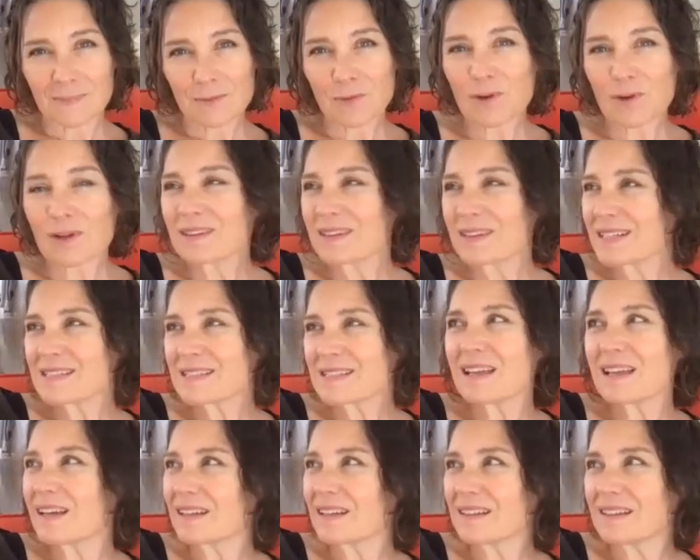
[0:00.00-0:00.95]
for at least,
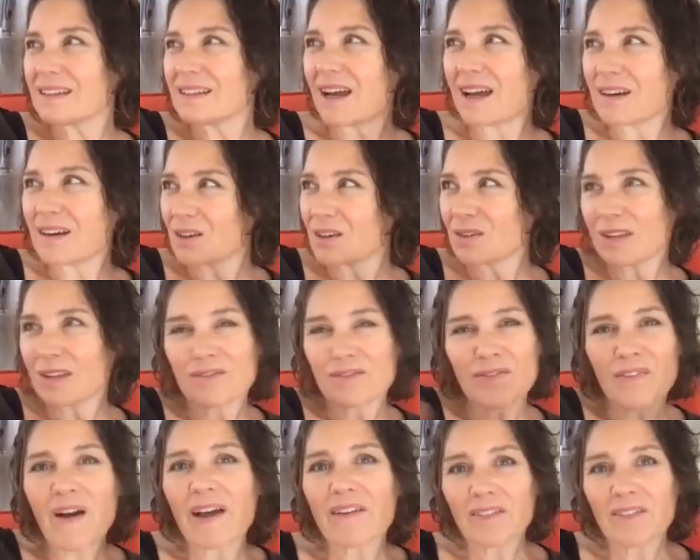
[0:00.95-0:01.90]
like, I don't know,
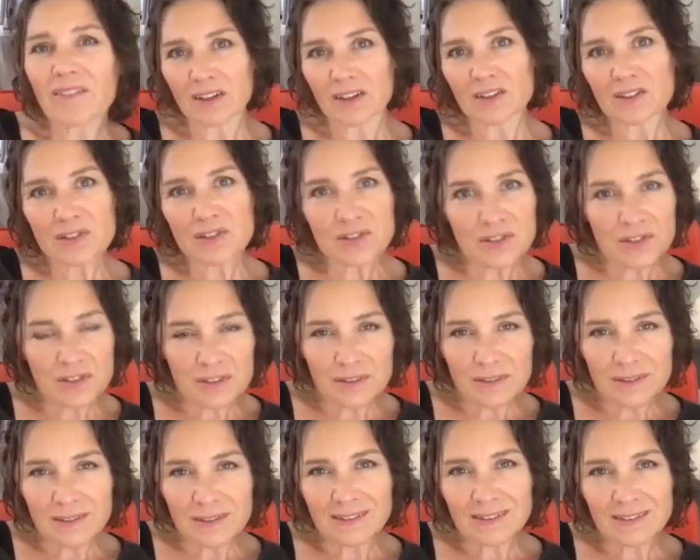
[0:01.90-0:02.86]
like 5 years,
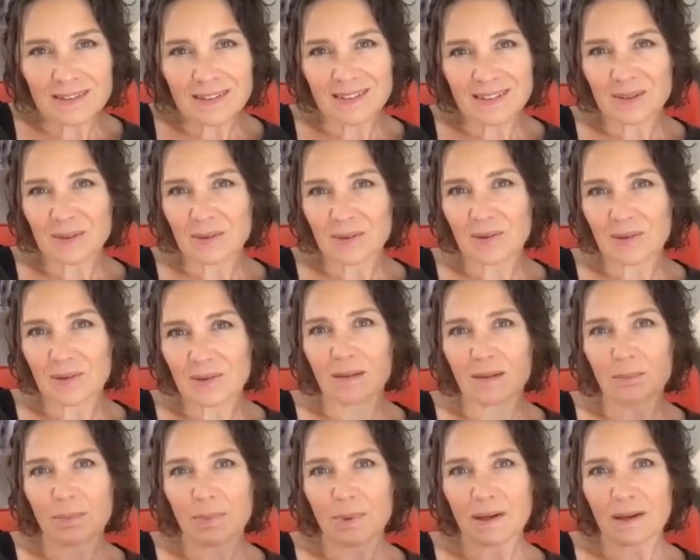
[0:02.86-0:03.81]

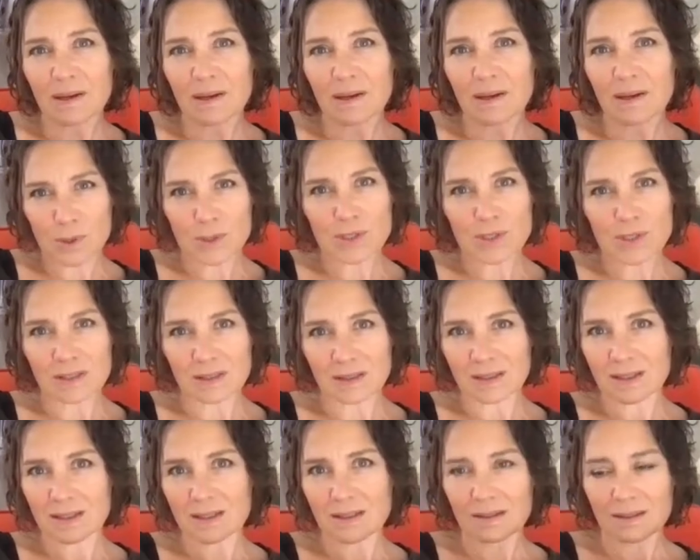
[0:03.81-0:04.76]
right? But
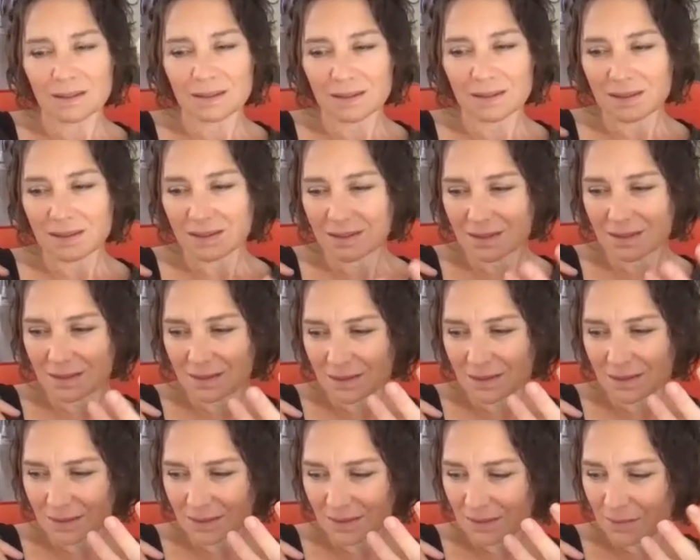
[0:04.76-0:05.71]
unfortunately,
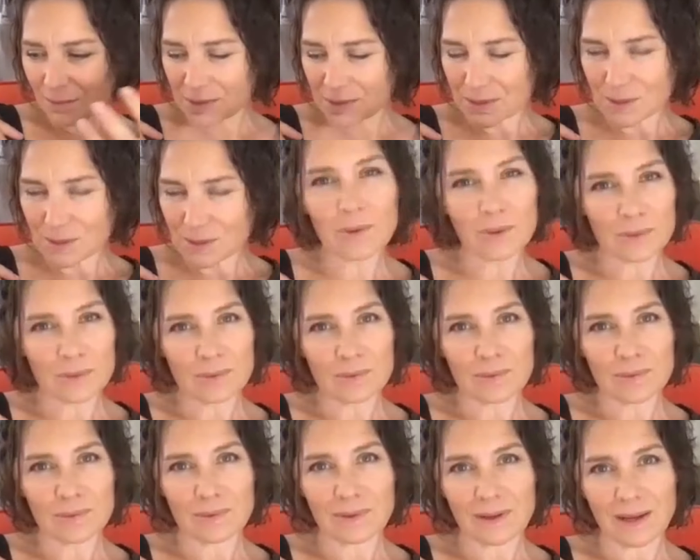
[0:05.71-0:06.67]
we don't.
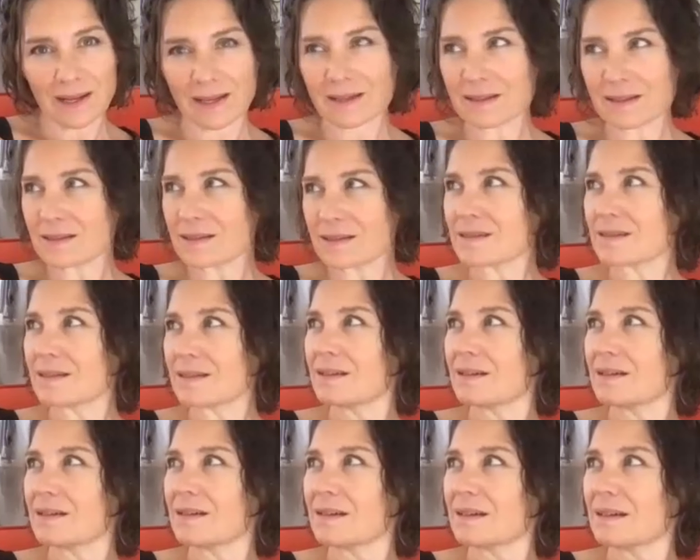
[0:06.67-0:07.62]
And
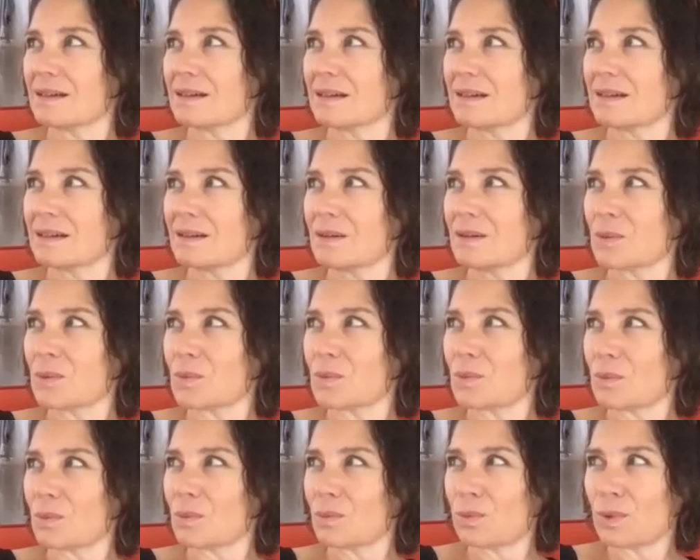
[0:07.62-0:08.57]

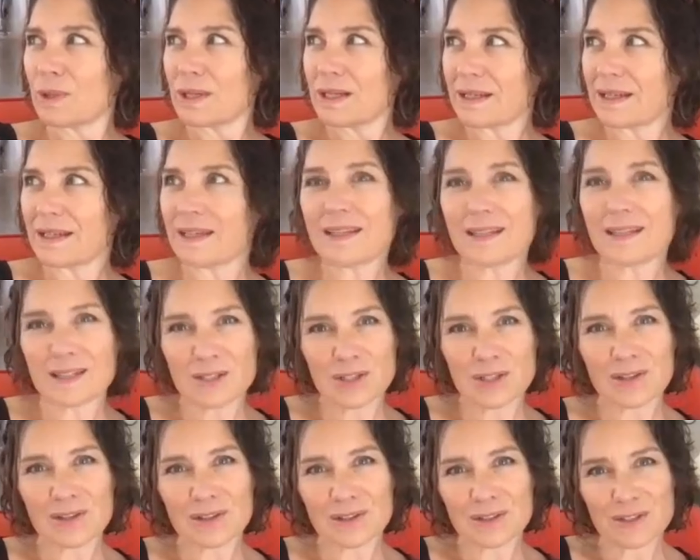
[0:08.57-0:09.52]
we need each
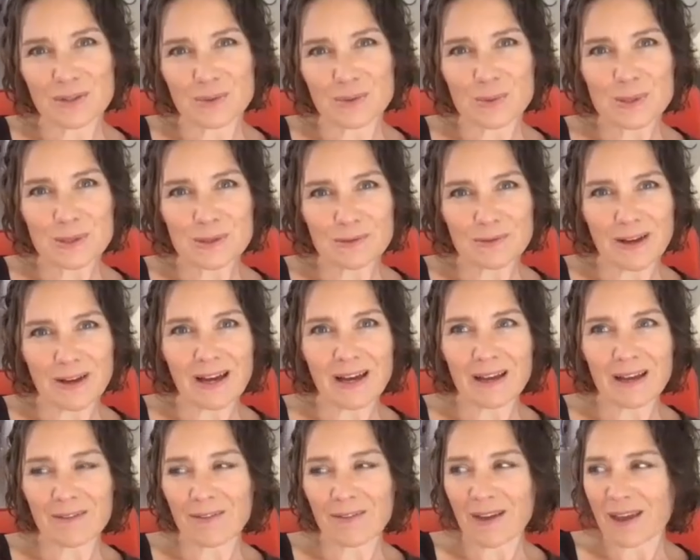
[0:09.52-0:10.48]
other to
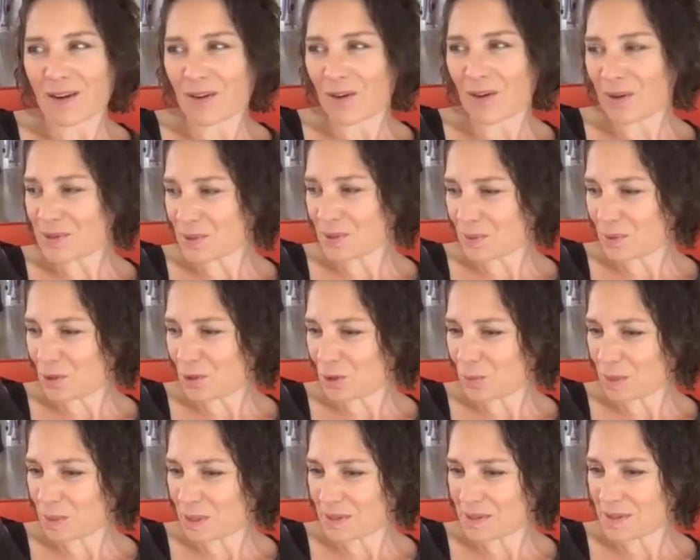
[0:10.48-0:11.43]
survive. And also,
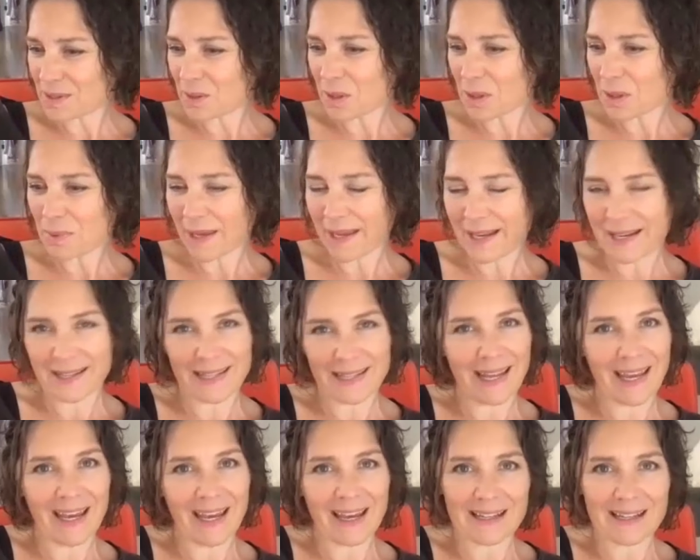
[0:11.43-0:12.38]
humans are a pain in
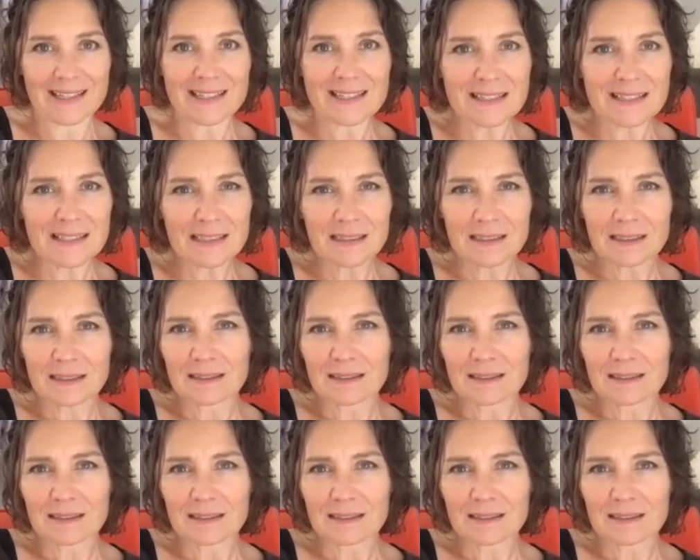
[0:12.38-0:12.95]
the ass.